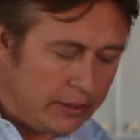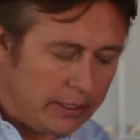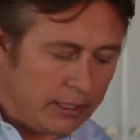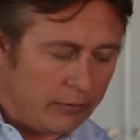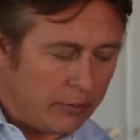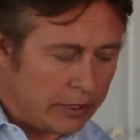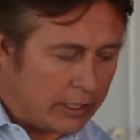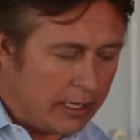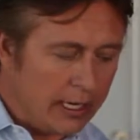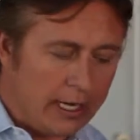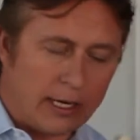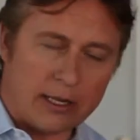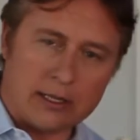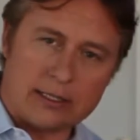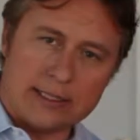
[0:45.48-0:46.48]
We're going to
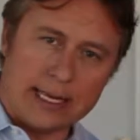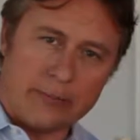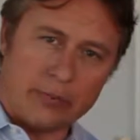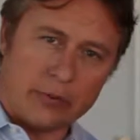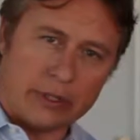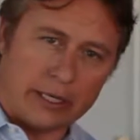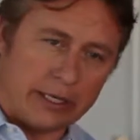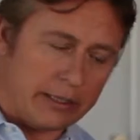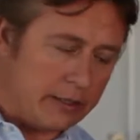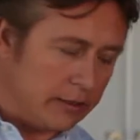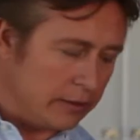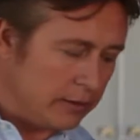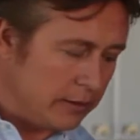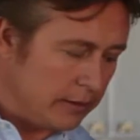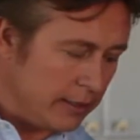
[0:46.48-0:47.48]
need a staple gun,
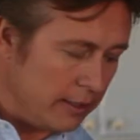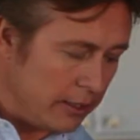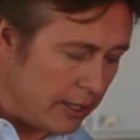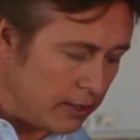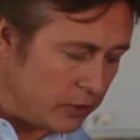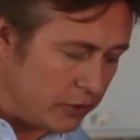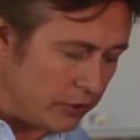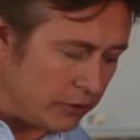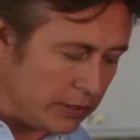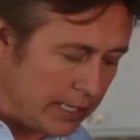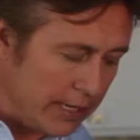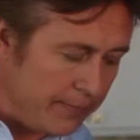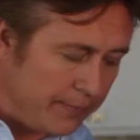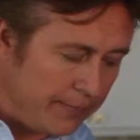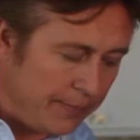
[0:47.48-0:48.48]
industrial
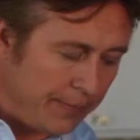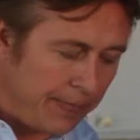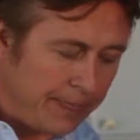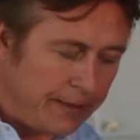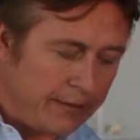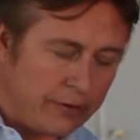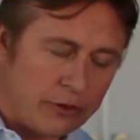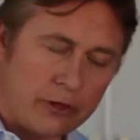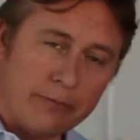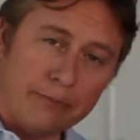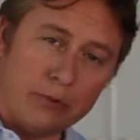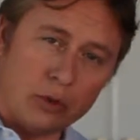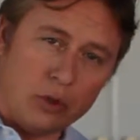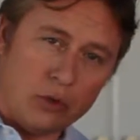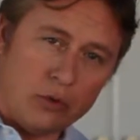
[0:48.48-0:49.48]
type, some
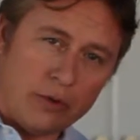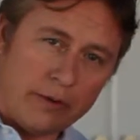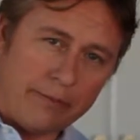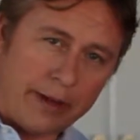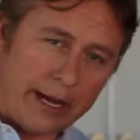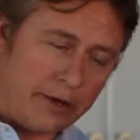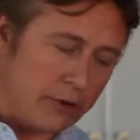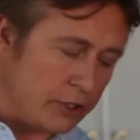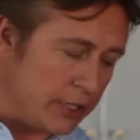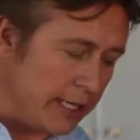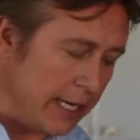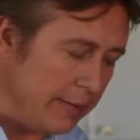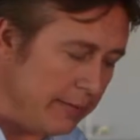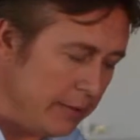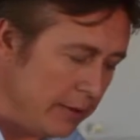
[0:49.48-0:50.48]
blue painter's
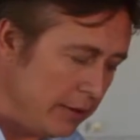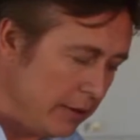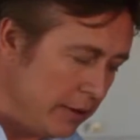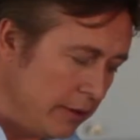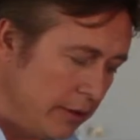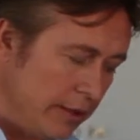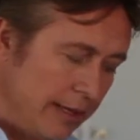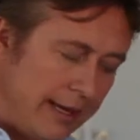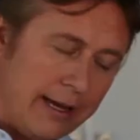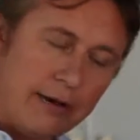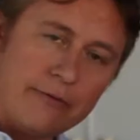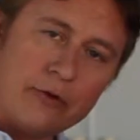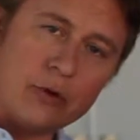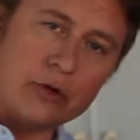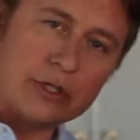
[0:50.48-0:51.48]
tape,
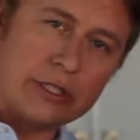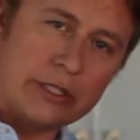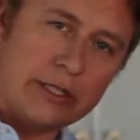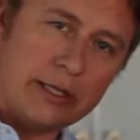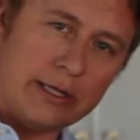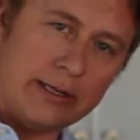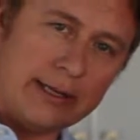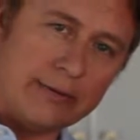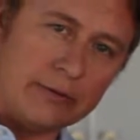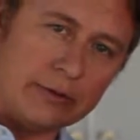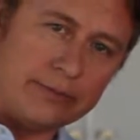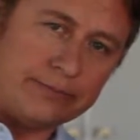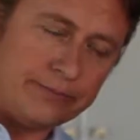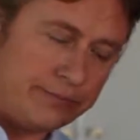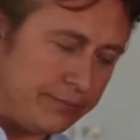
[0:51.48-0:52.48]
and of course a
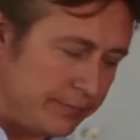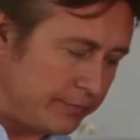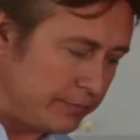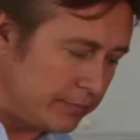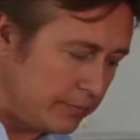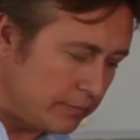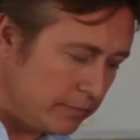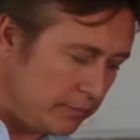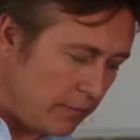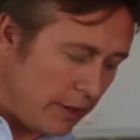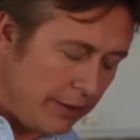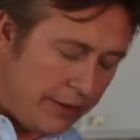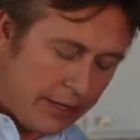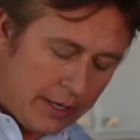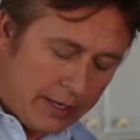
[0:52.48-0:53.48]
level.
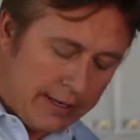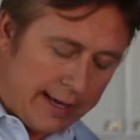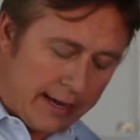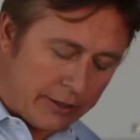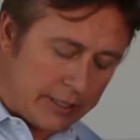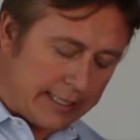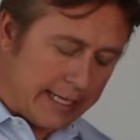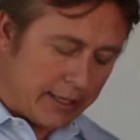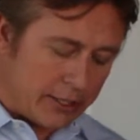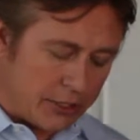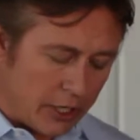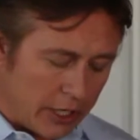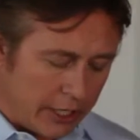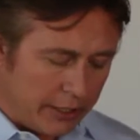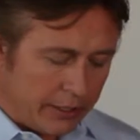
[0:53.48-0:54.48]
Now to get
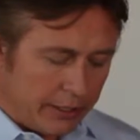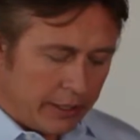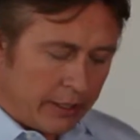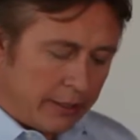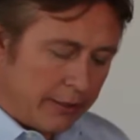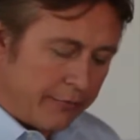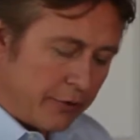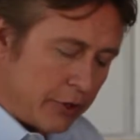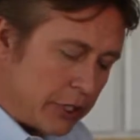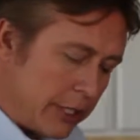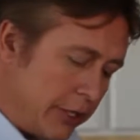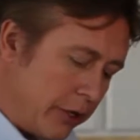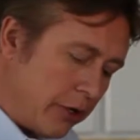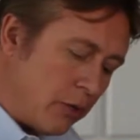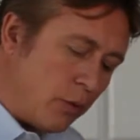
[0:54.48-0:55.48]
started, the first
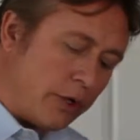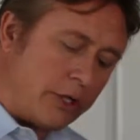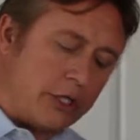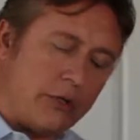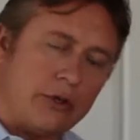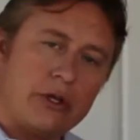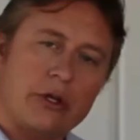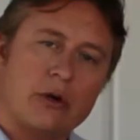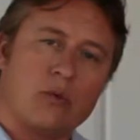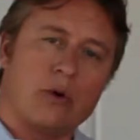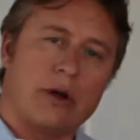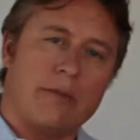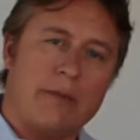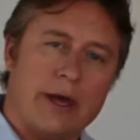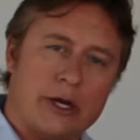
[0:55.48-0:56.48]
thing you're going to want to do is you're going to
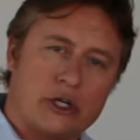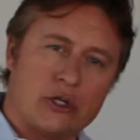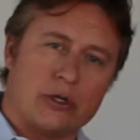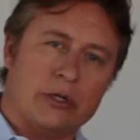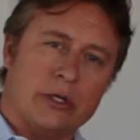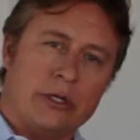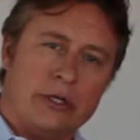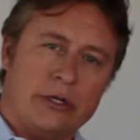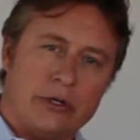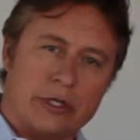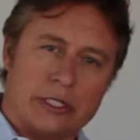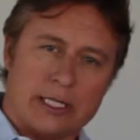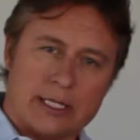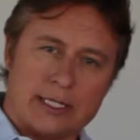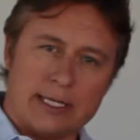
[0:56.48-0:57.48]
want to measure your
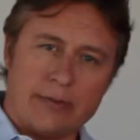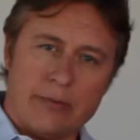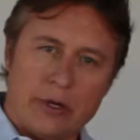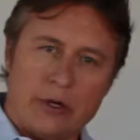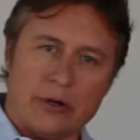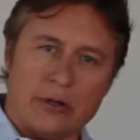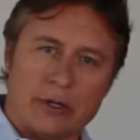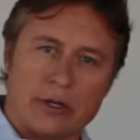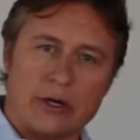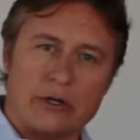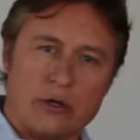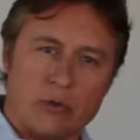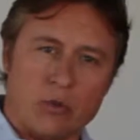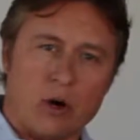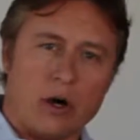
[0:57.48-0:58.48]
existing mirror that's on
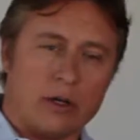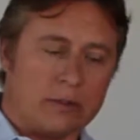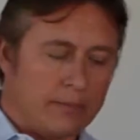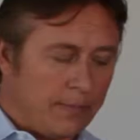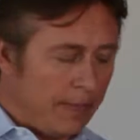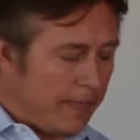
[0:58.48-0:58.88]
your wall.